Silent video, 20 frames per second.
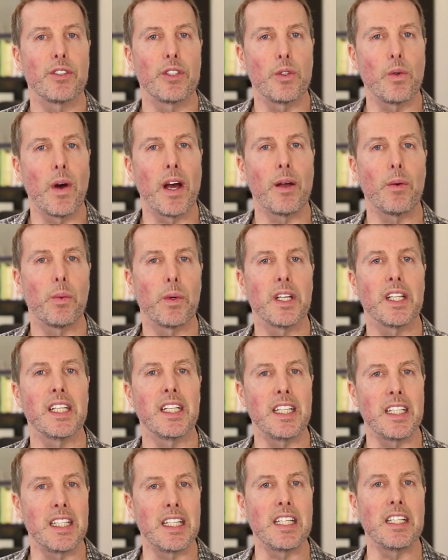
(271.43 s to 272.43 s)
do I
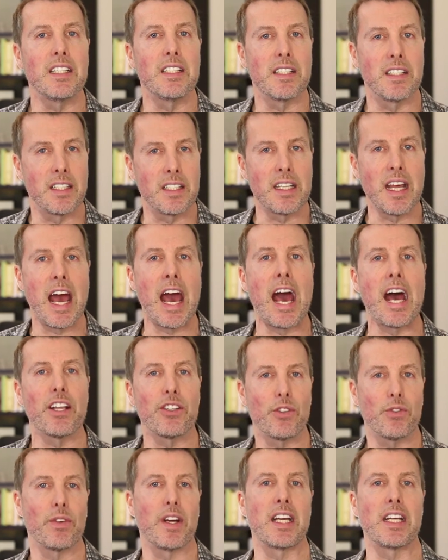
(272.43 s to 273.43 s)
really need to
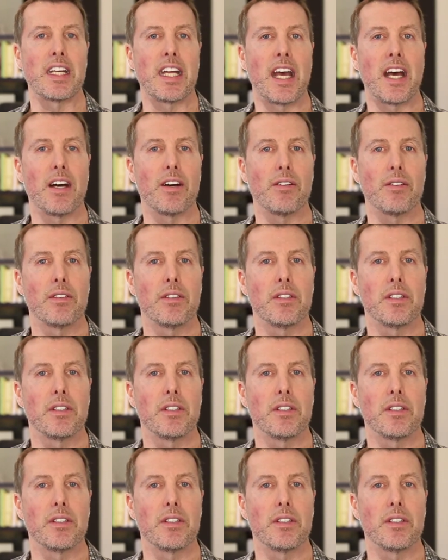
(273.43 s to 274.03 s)
detach right now?